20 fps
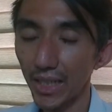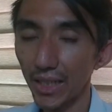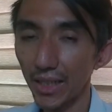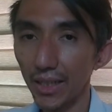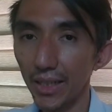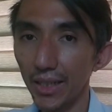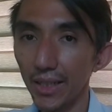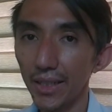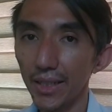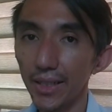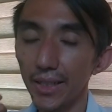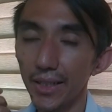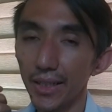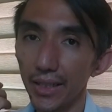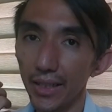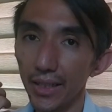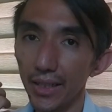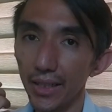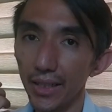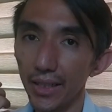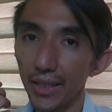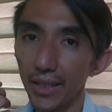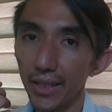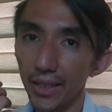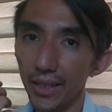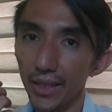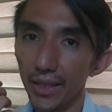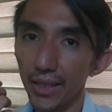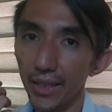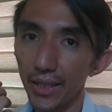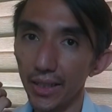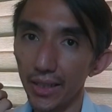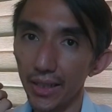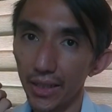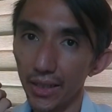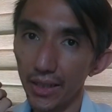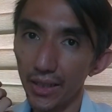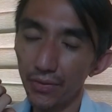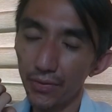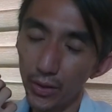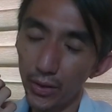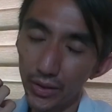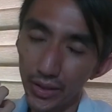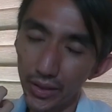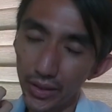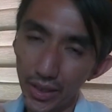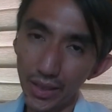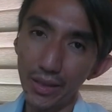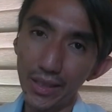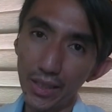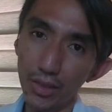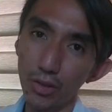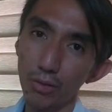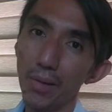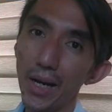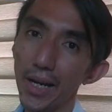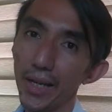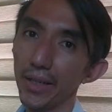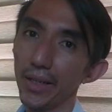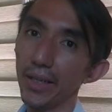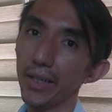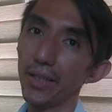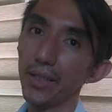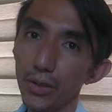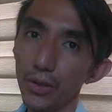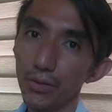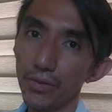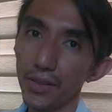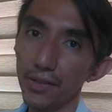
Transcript: If you really need to buy your own UVC